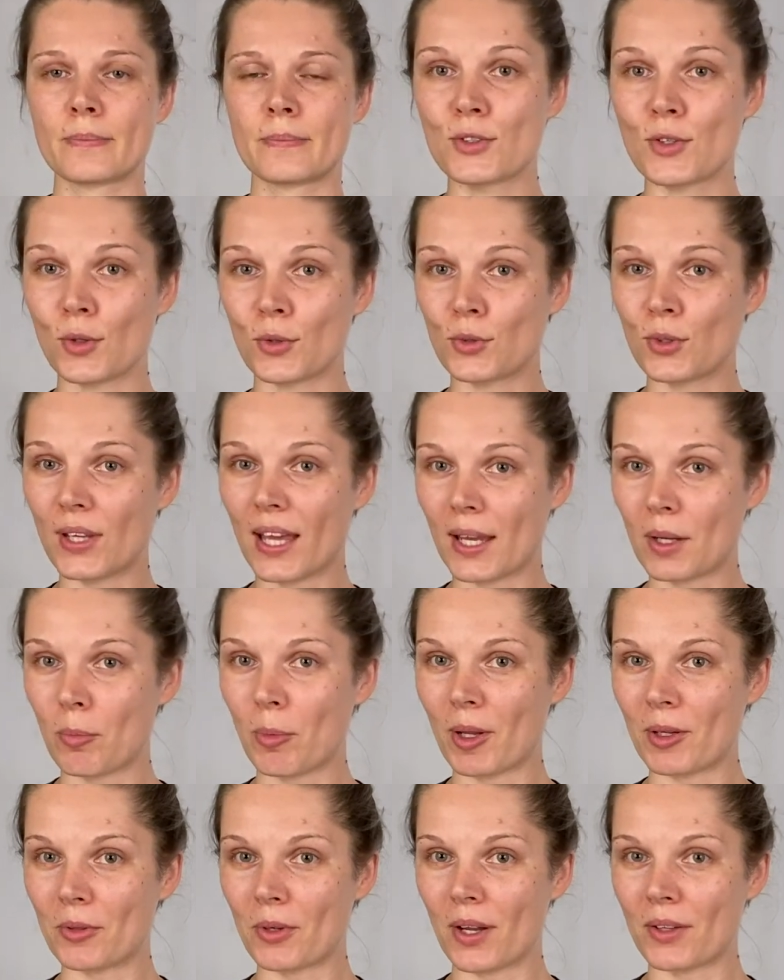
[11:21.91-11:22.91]
So to get a
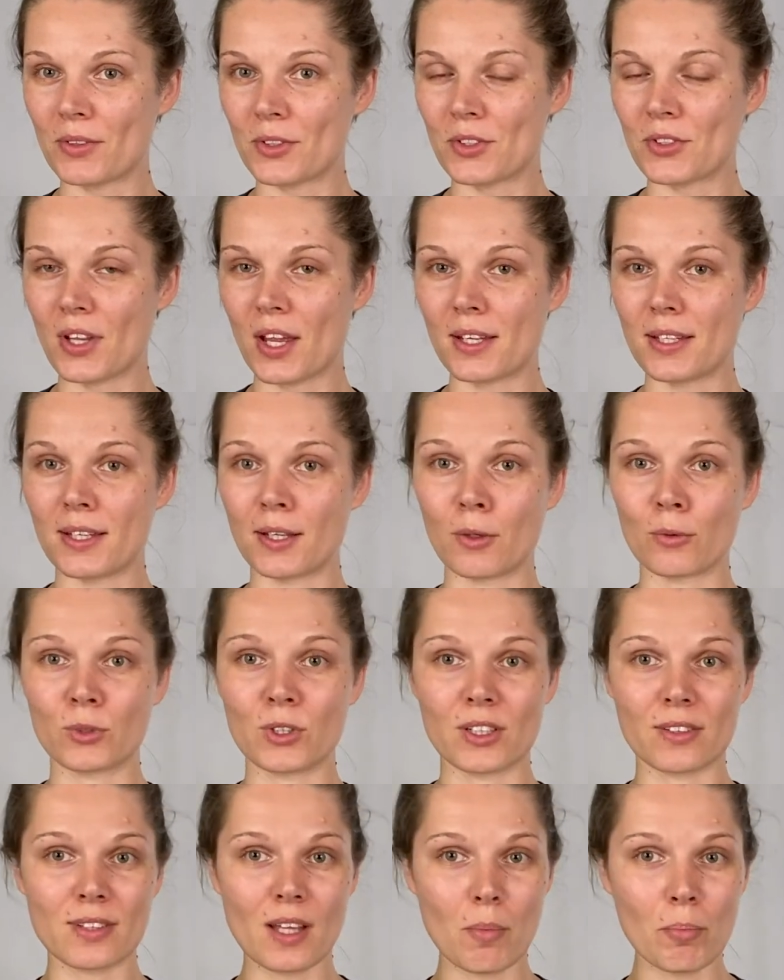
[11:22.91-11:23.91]
better understanding of
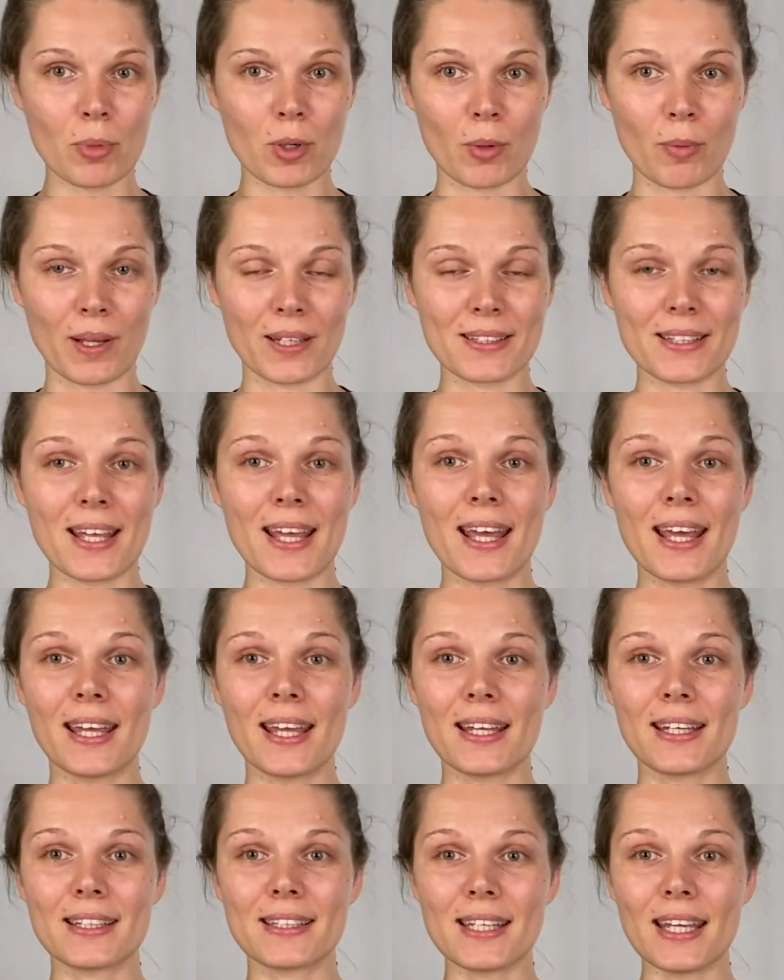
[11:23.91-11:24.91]
their temperament,
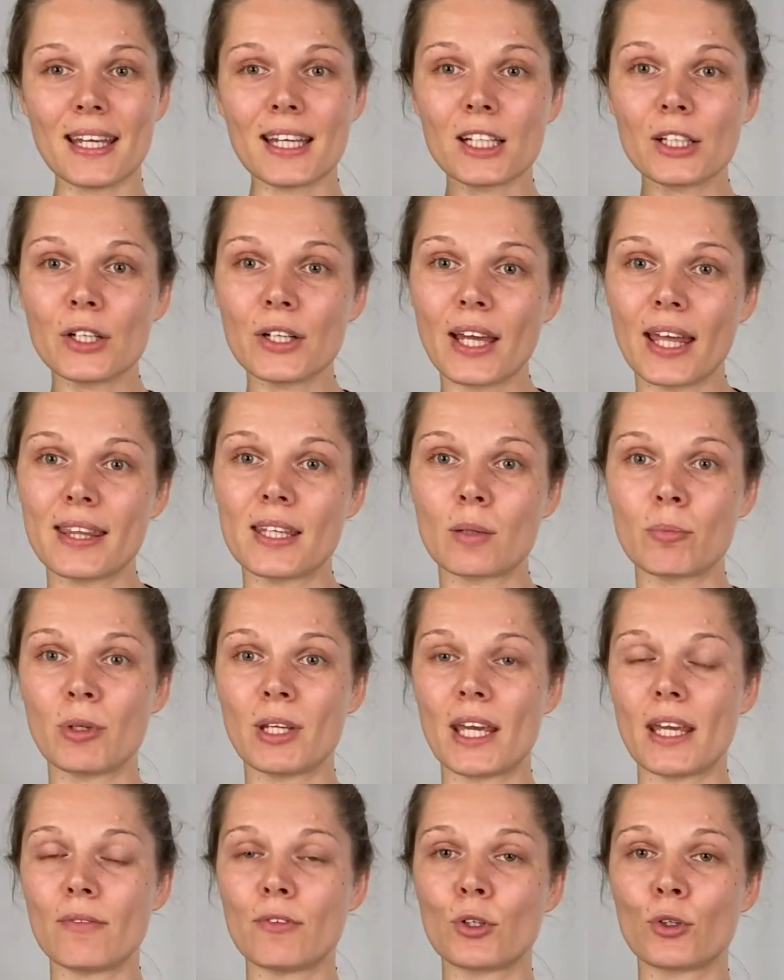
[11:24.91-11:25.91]
take a look at their
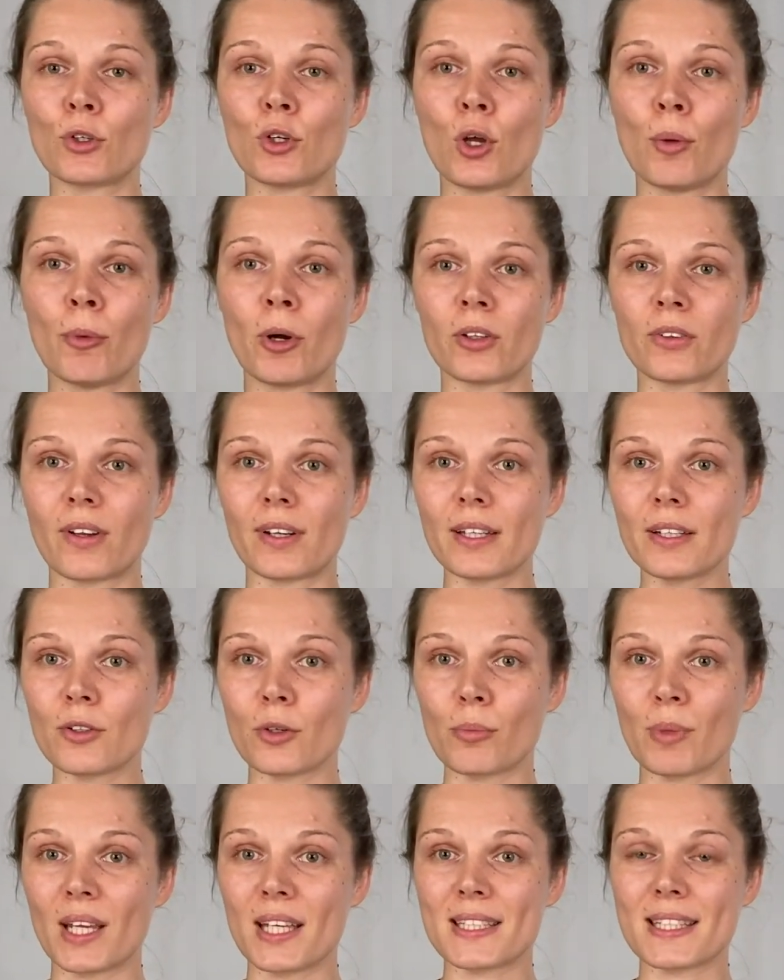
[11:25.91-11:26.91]
behavior among the
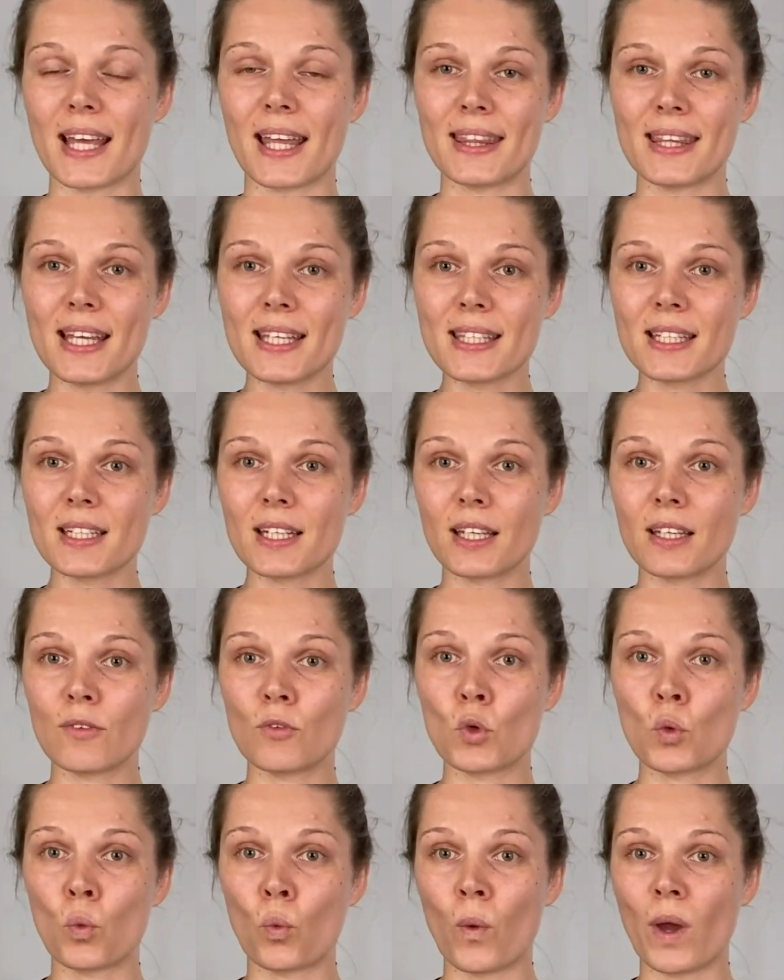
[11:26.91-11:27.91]
litter mates, and that's going to give
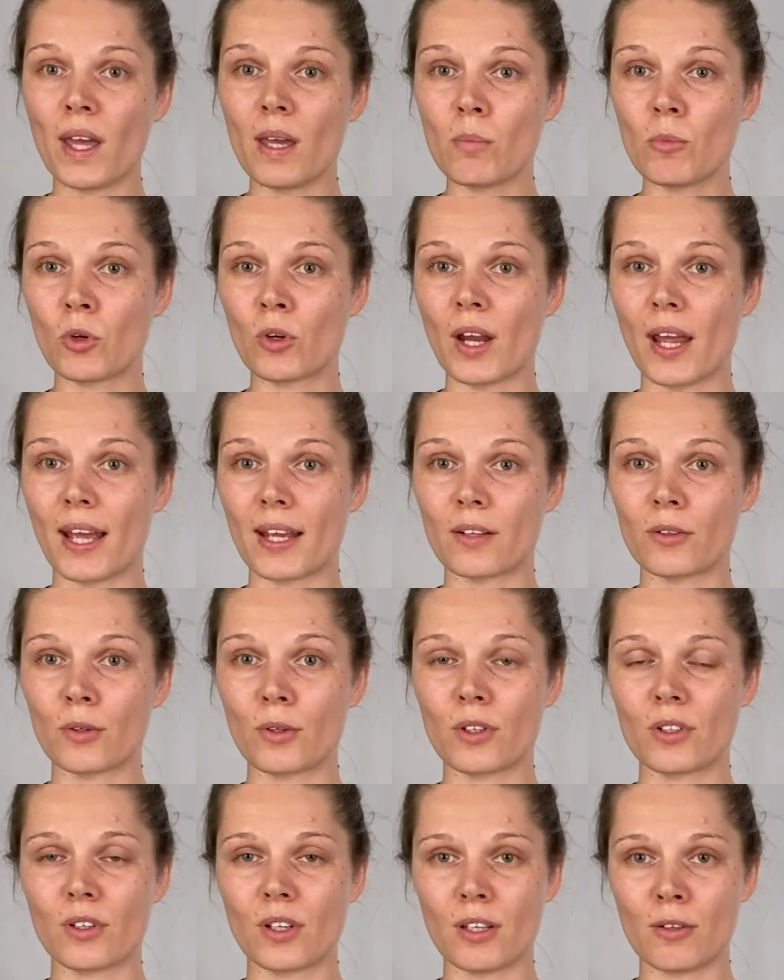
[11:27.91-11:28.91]
you way more
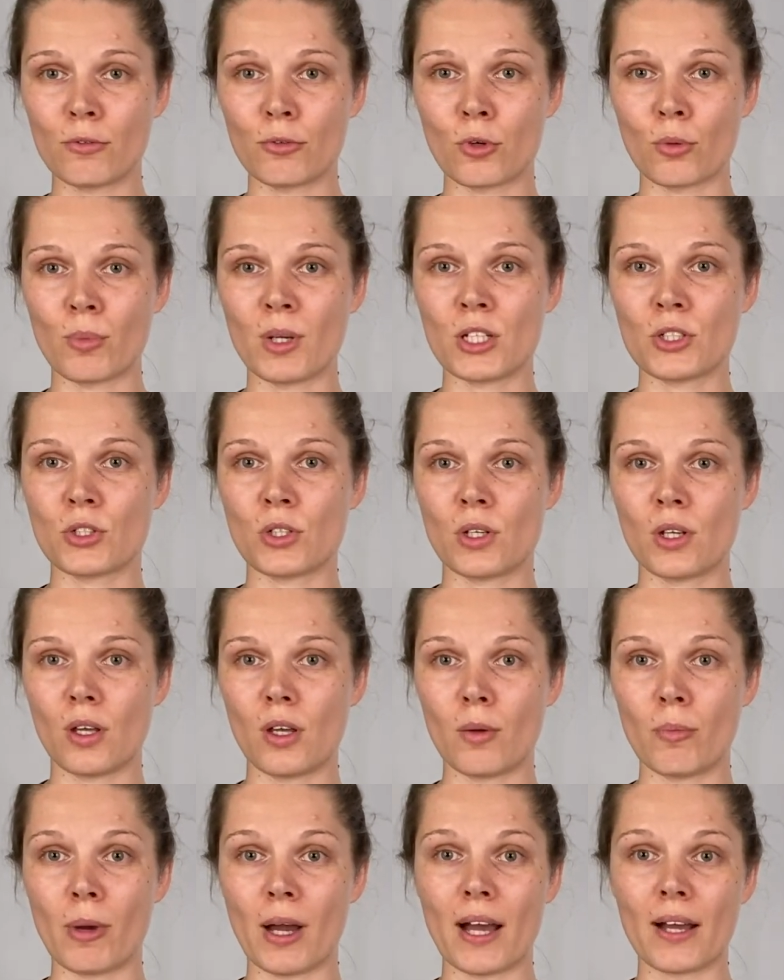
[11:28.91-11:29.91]
accurate information
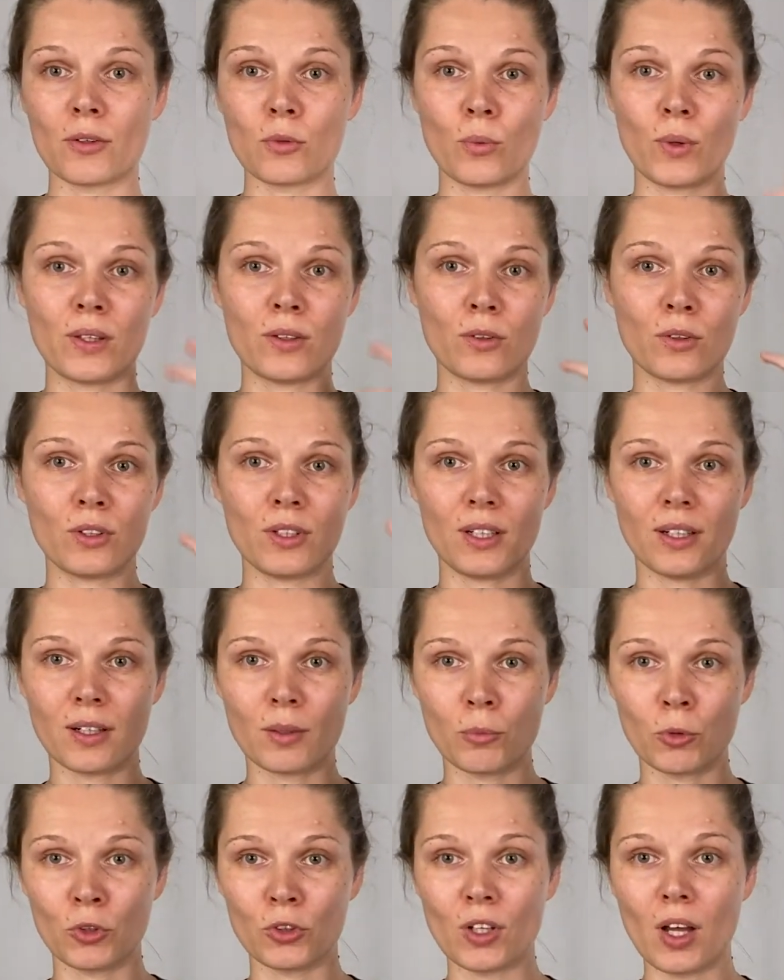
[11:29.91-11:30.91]
about whether they are
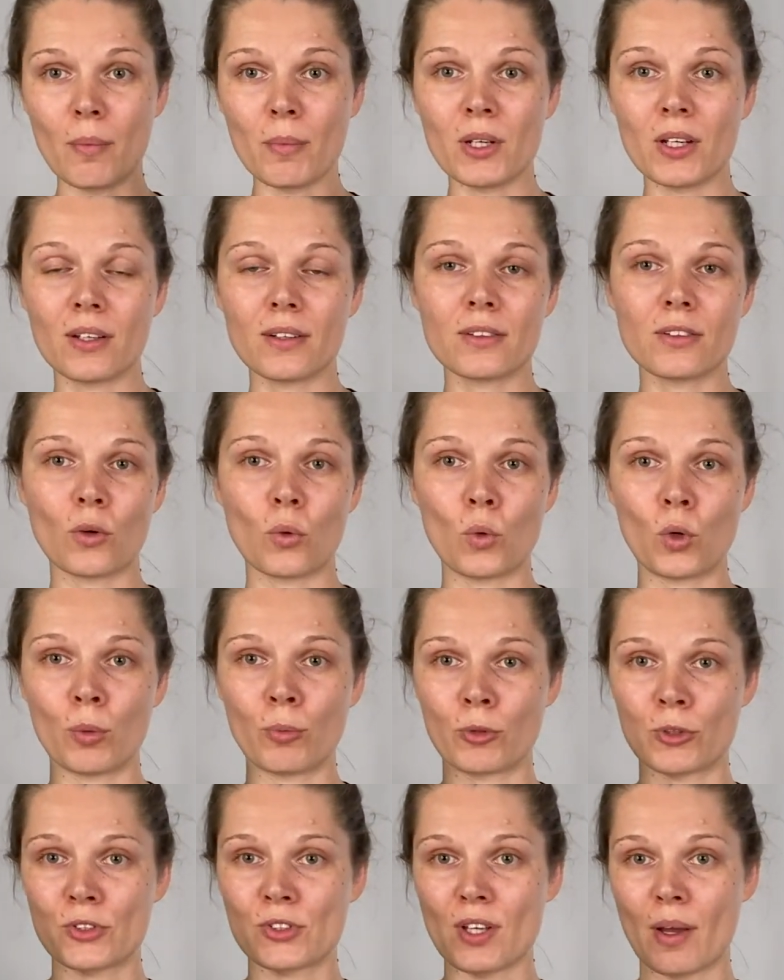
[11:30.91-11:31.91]
more dominant or
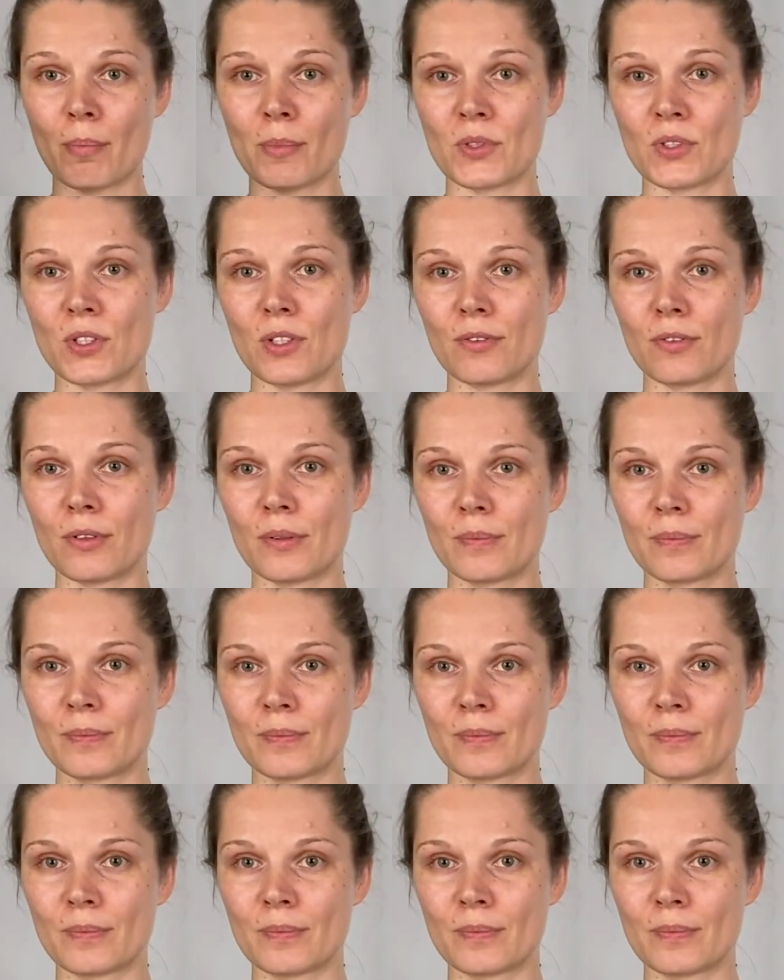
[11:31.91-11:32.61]
more submissive.